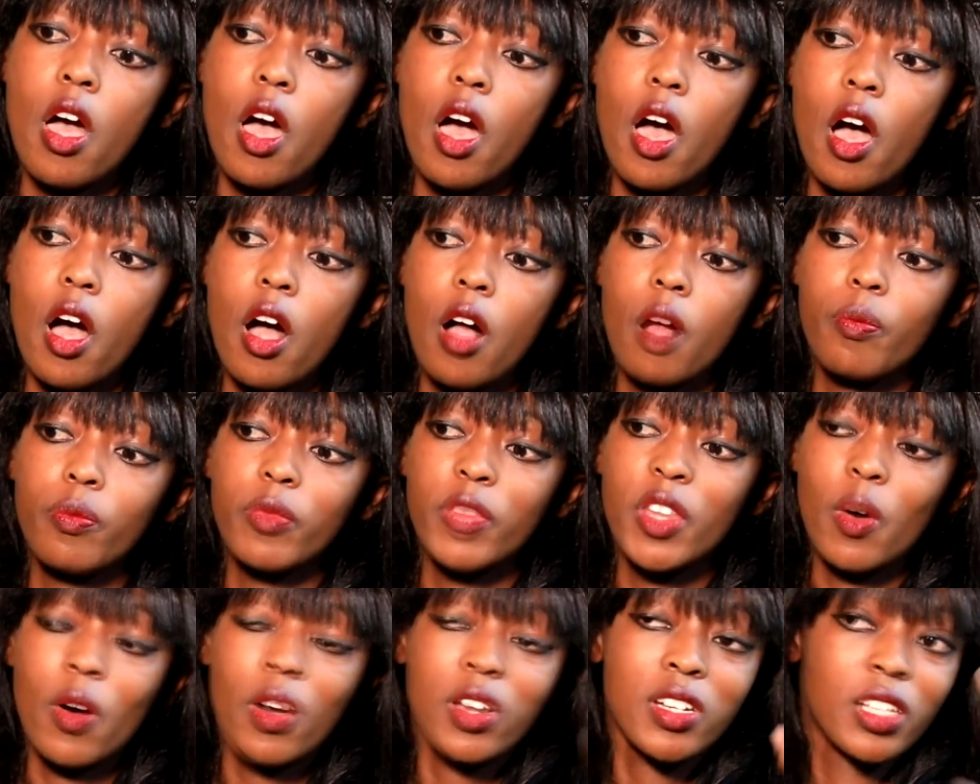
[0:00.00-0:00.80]

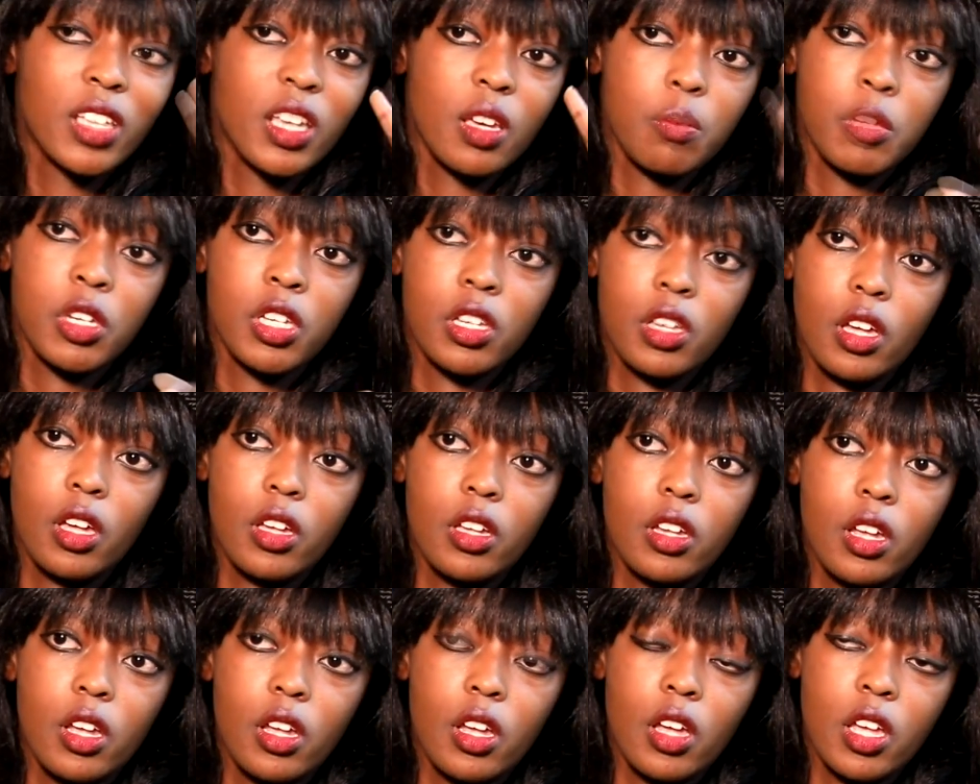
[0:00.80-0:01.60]
The word gaming
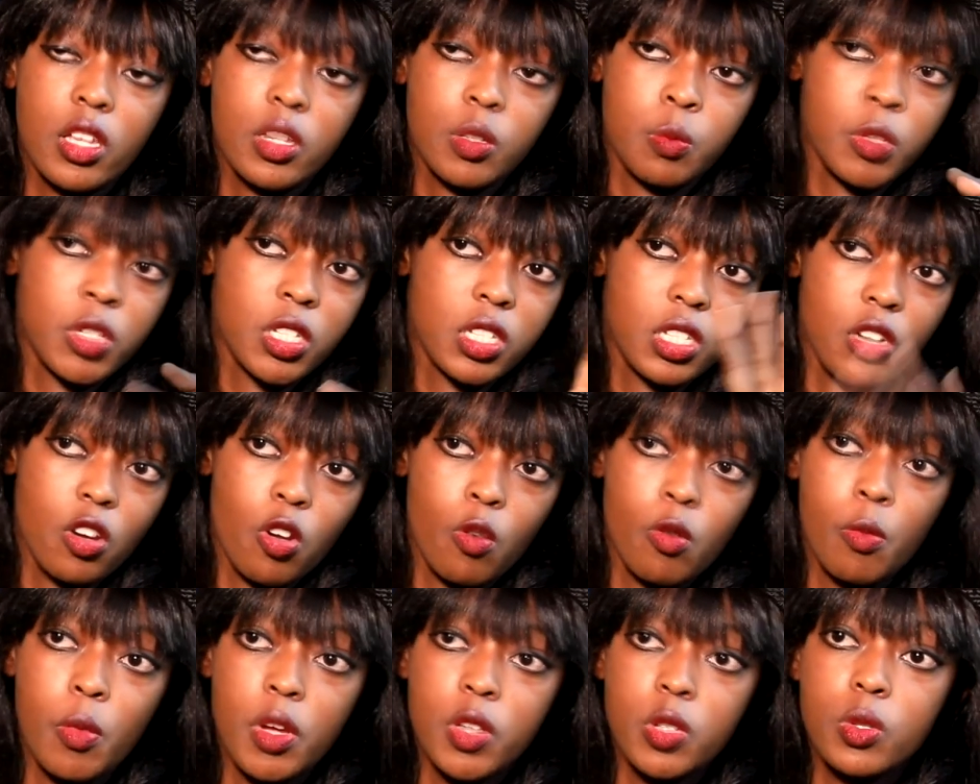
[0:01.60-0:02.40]
has been
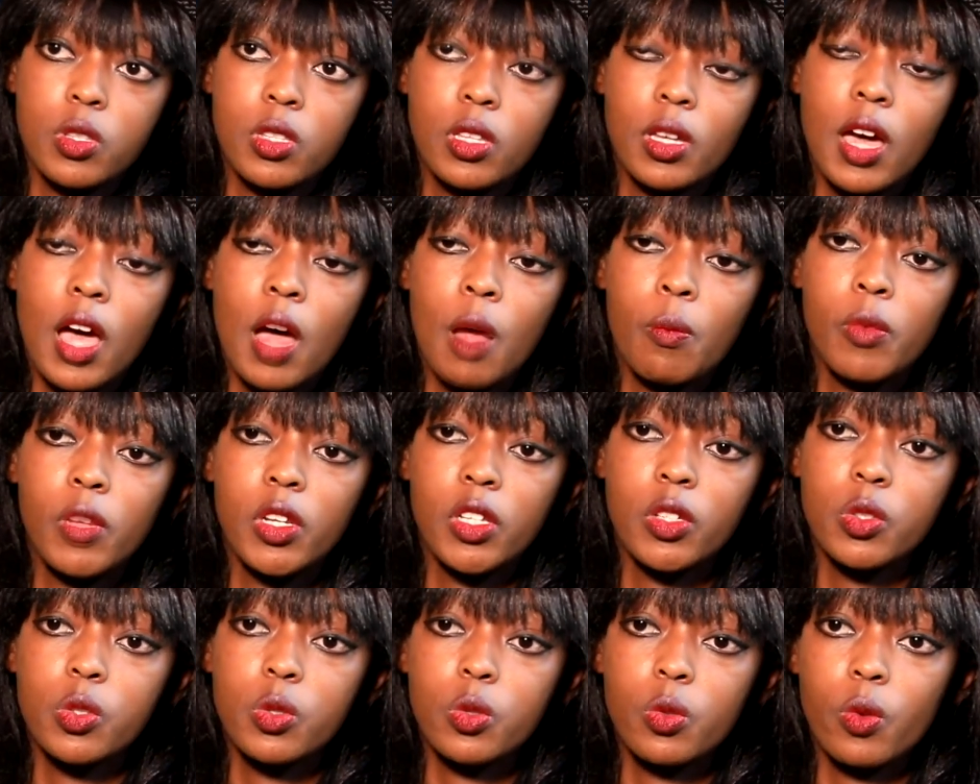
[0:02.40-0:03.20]
synonymous with
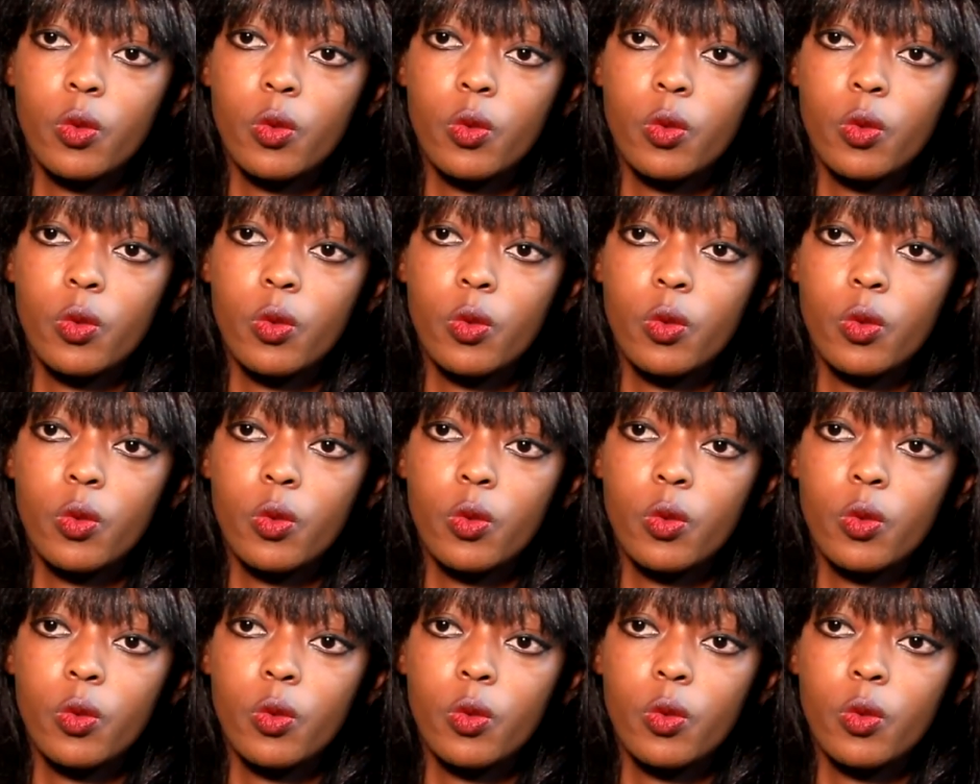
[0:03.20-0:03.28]
gambling,